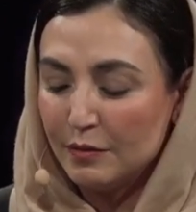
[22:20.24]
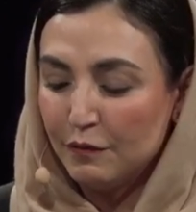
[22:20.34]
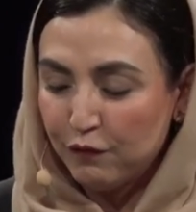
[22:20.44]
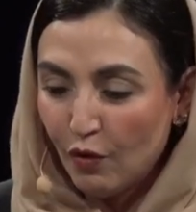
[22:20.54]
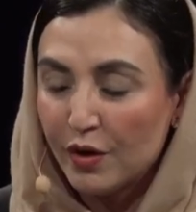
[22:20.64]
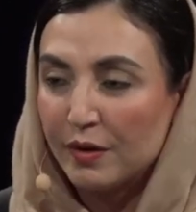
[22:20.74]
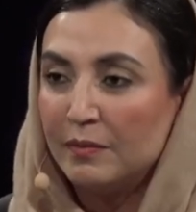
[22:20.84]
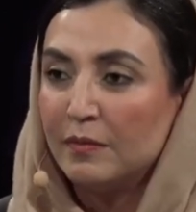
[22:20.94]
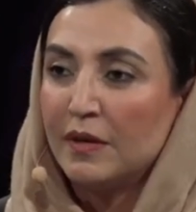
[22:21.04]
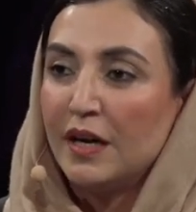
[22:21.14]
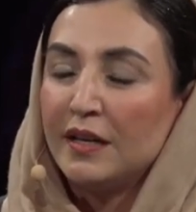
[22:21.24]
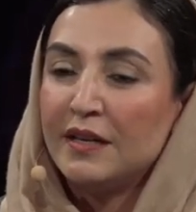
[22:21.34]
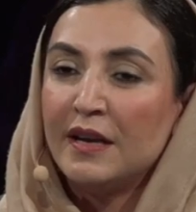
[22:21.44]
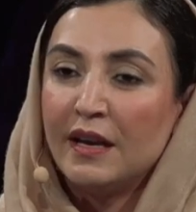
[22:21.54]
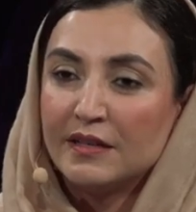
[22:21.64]
forum
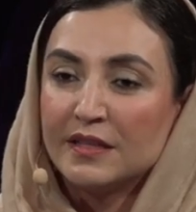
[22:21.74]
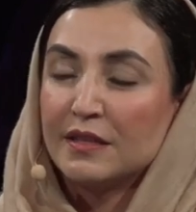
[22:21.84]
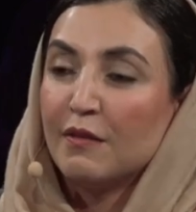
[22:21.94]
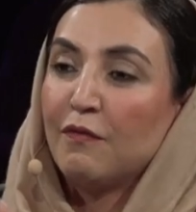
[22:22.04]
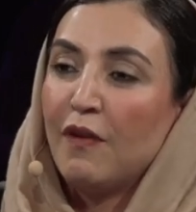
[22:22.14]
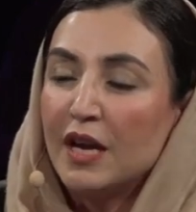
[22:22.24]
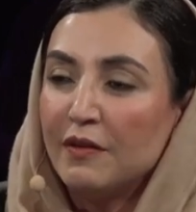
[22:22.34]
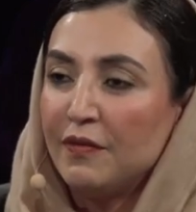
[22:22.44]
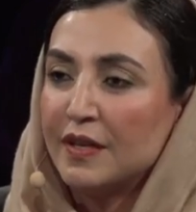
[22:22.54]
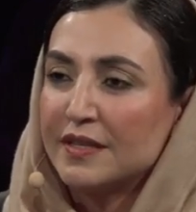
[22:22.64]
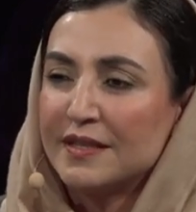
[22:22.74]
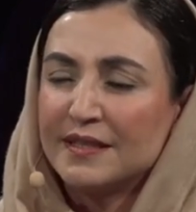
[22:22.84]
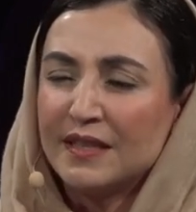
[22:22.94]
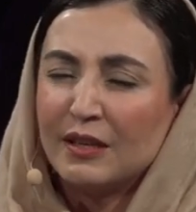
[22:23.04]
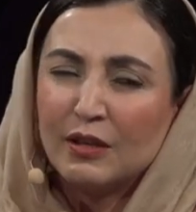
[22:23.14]
and next 5 years and
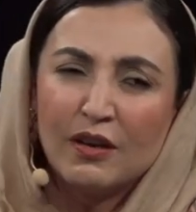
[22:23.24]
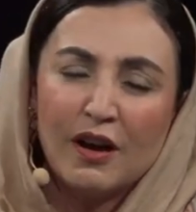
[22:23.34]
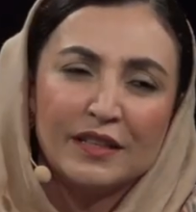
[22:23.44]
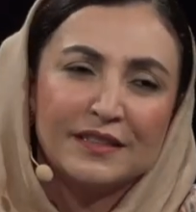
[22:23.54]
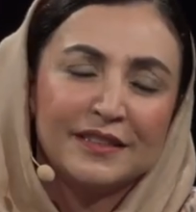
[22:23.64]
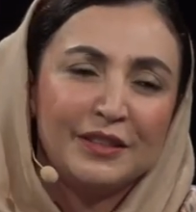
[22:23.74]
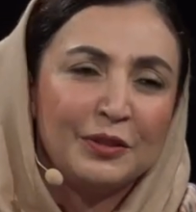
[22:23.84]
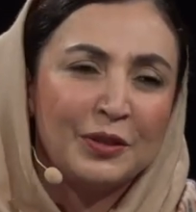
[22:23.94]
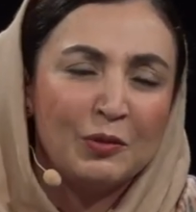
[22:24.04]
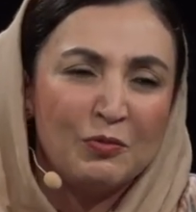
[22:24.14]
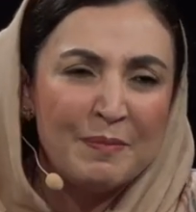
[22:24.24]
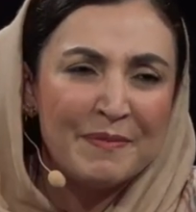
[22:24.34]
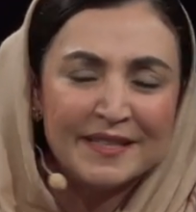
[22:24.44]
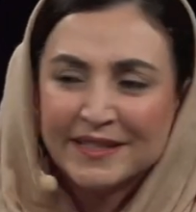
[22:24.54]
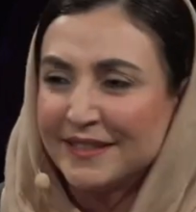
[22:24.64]
say, God, you know, we
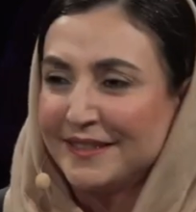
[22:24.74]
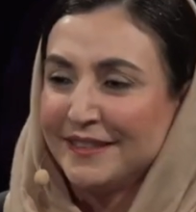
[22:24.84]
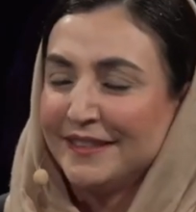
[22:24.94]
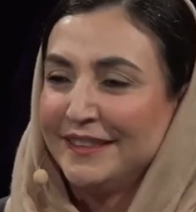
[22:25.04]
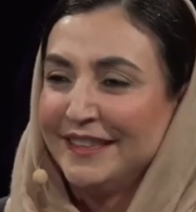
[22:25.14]
missed it.